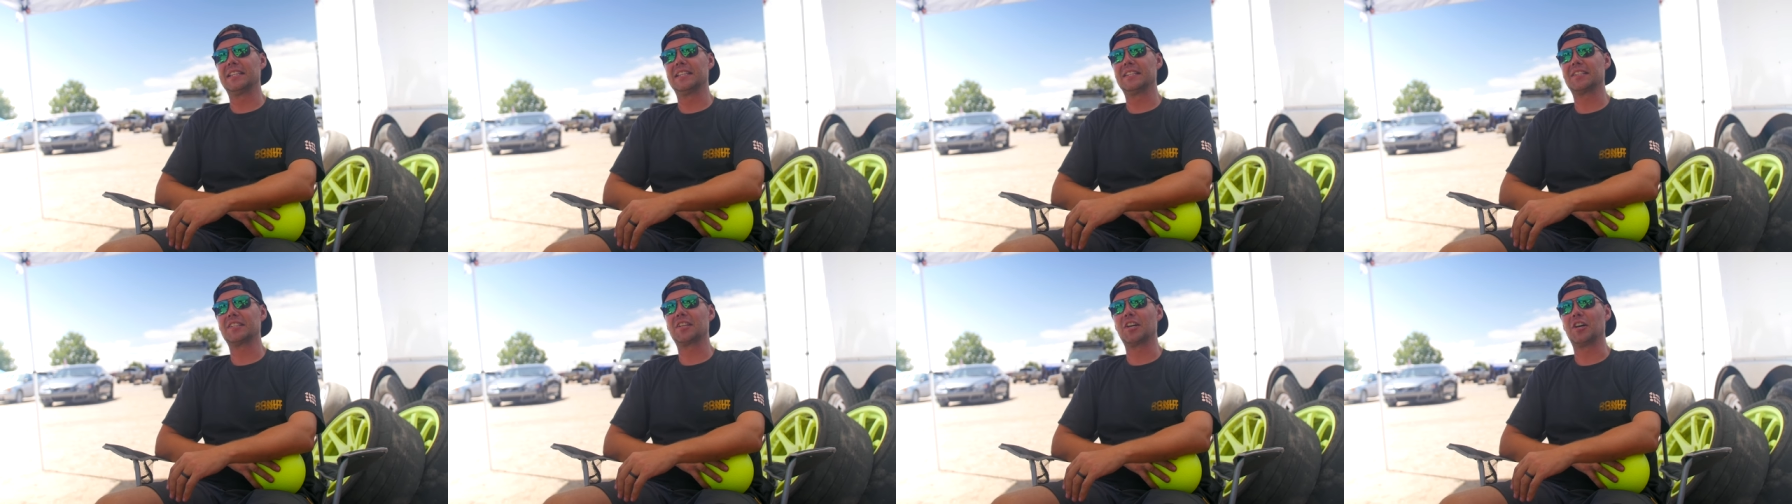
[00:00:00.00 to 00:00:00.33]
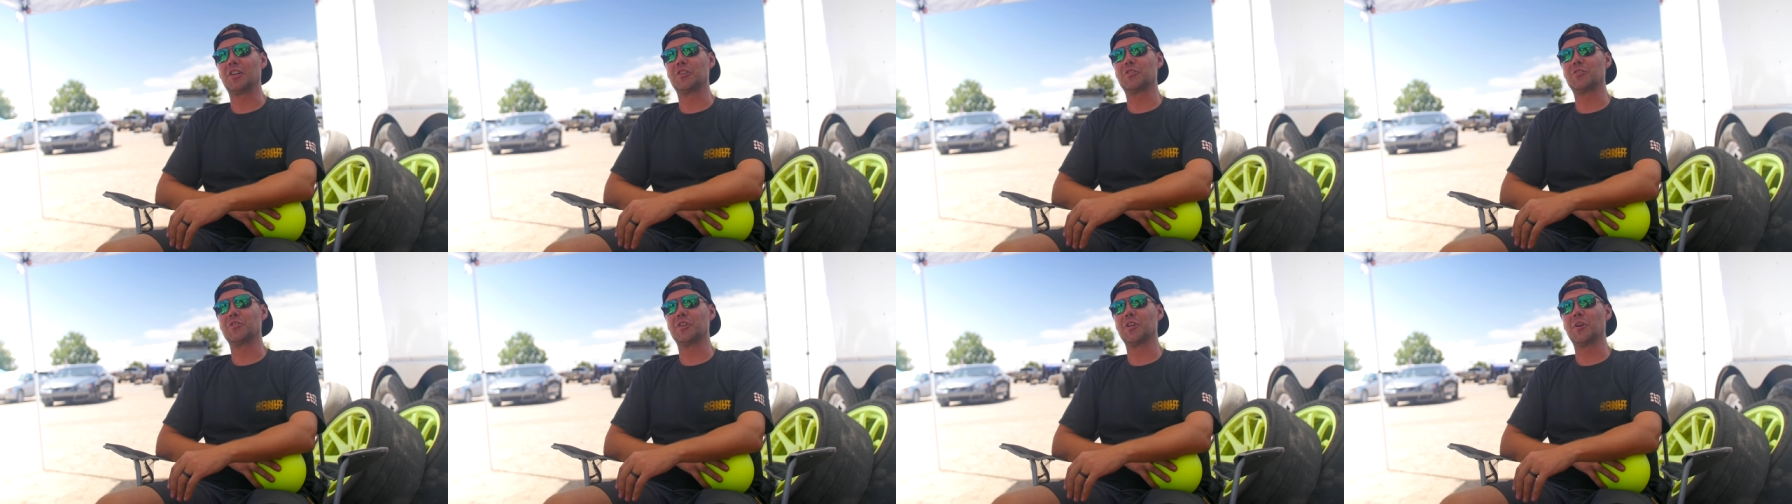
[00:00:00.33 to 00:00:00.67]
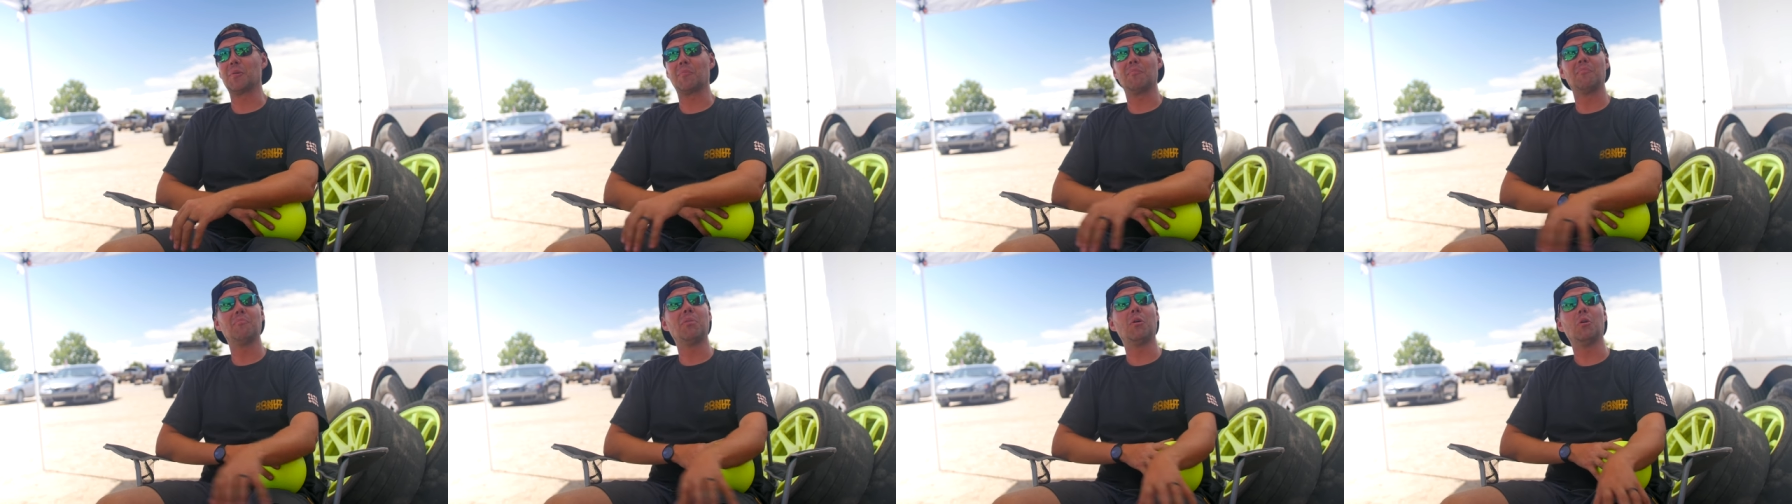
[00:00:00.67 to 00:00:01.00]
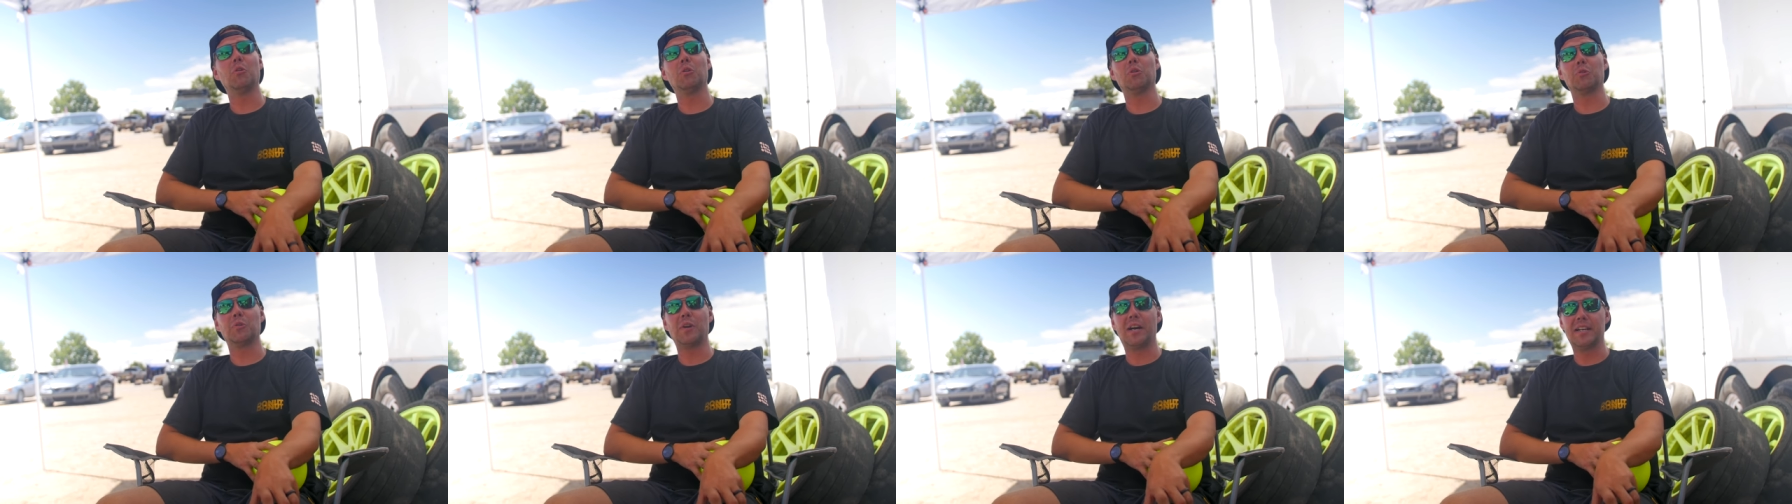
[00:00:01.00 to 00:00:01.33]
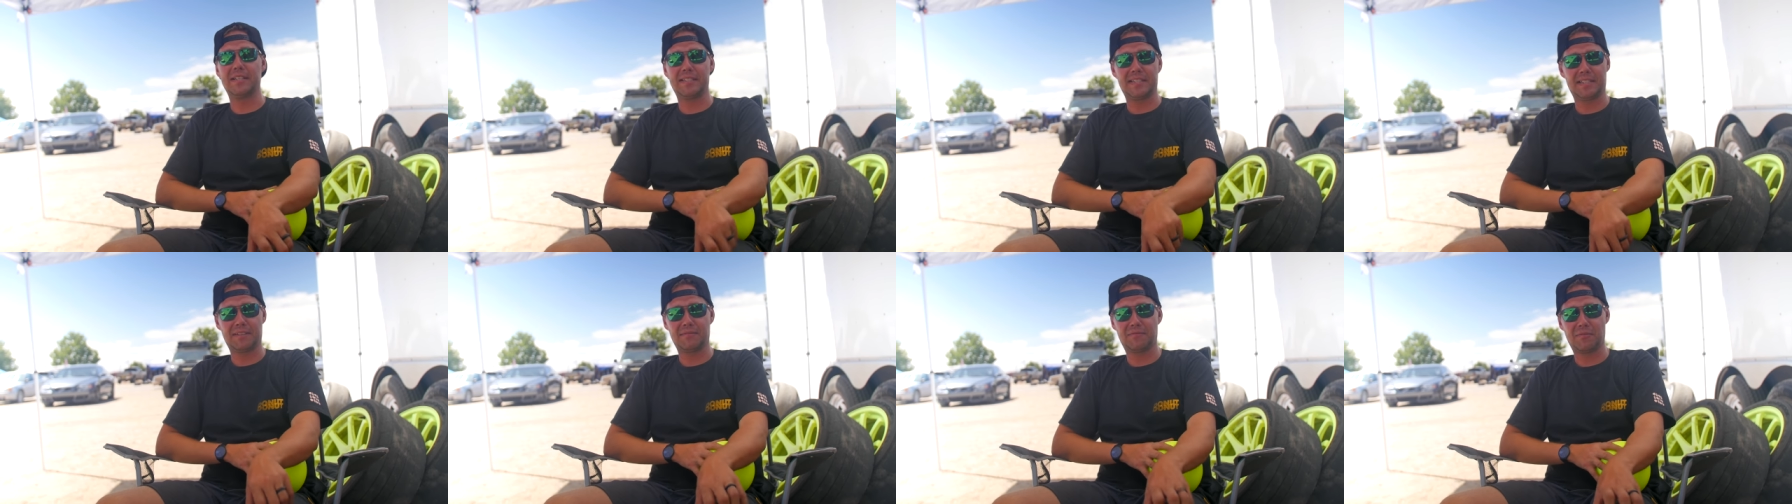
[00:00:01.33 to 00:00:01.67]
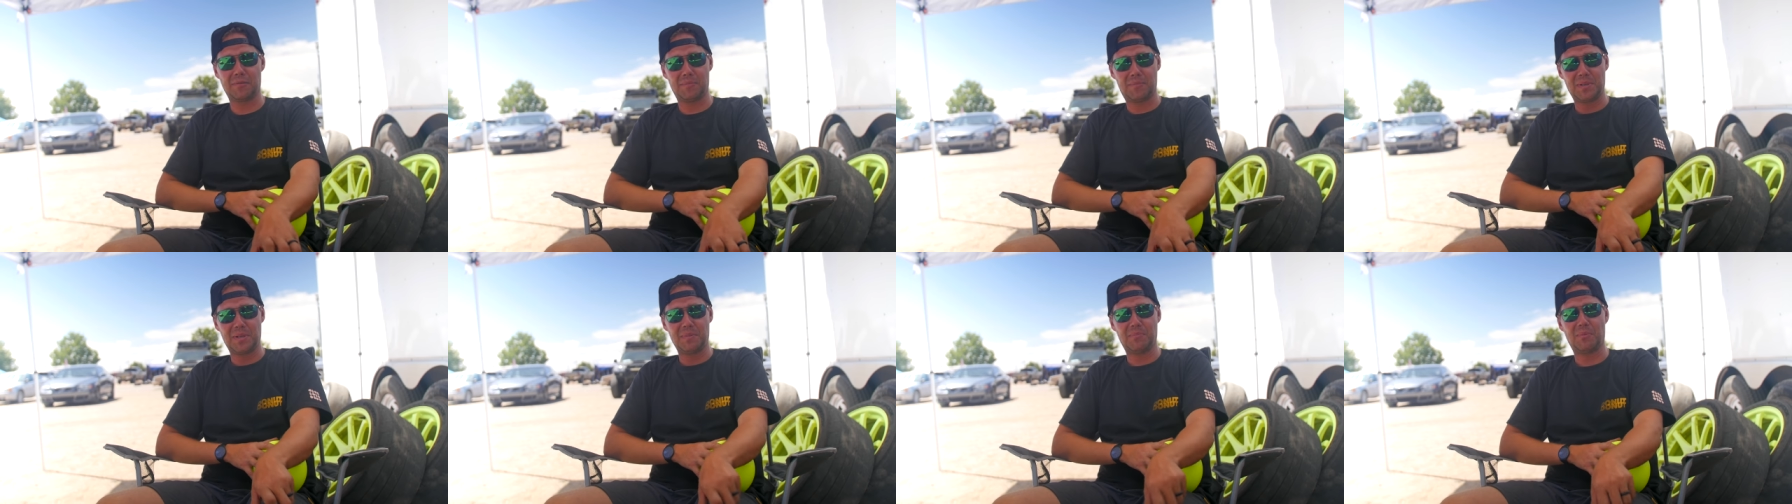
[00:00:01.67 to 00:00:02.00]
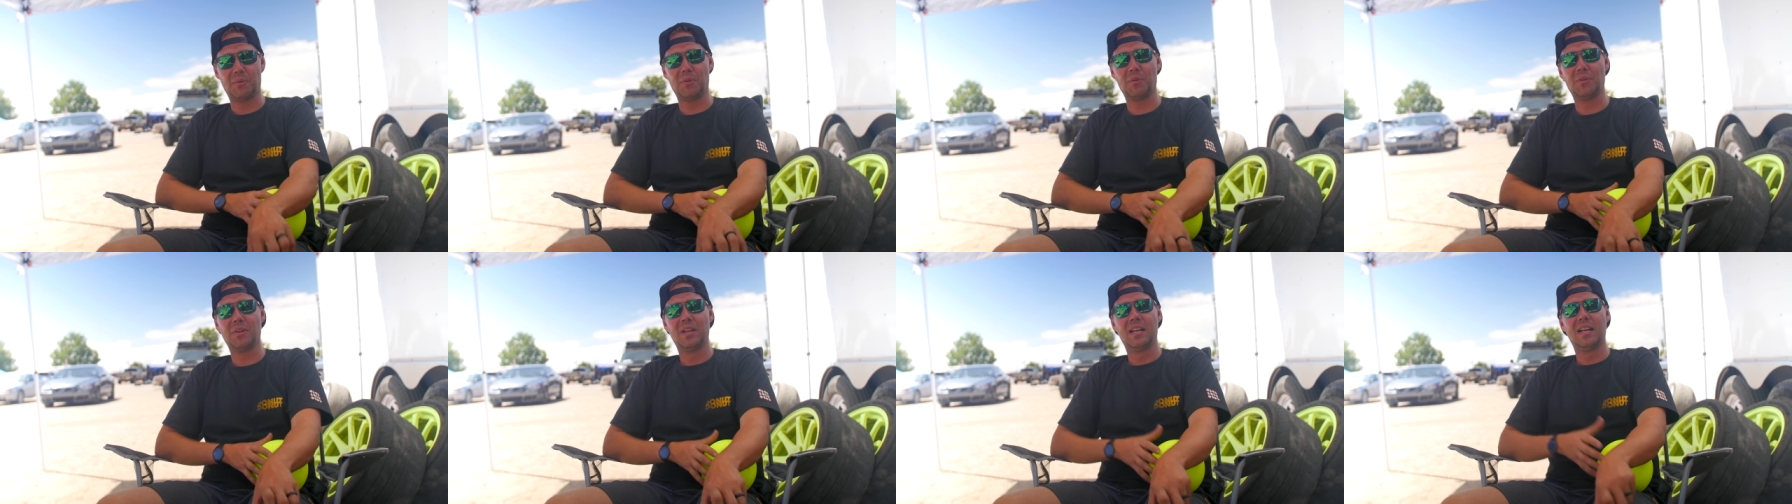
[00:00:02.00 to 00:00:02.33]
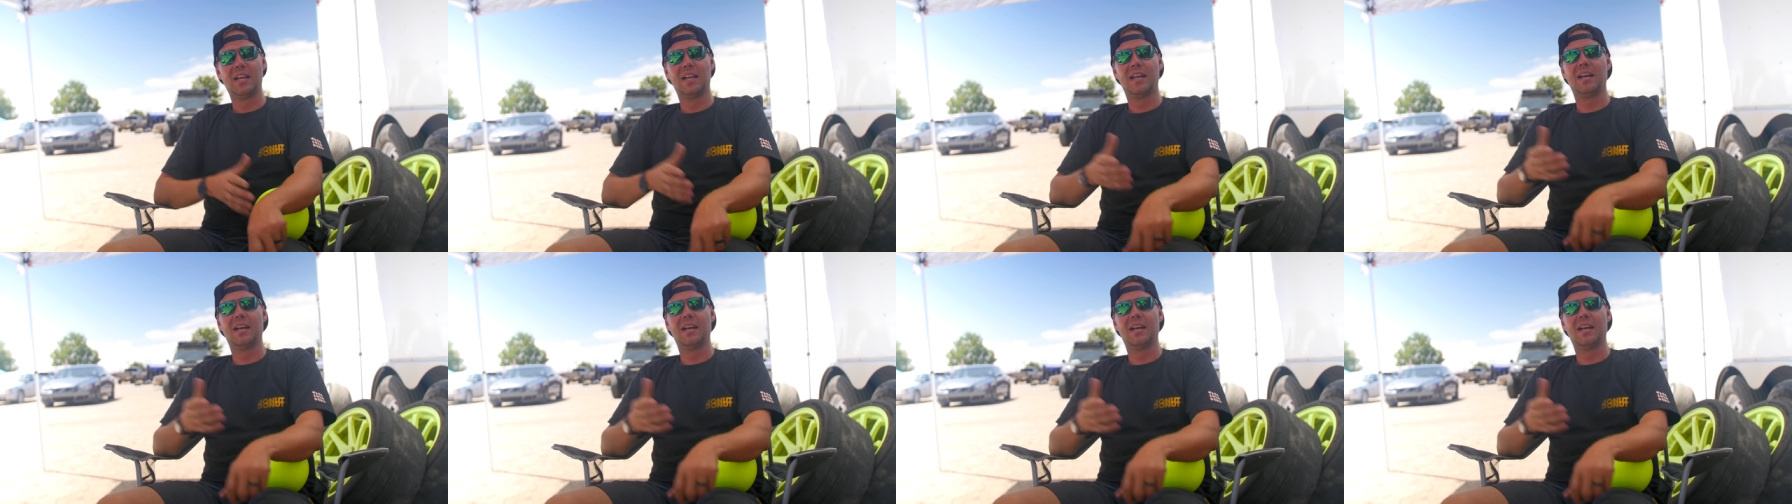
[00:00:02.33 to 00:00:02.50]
this country are polarizing for people.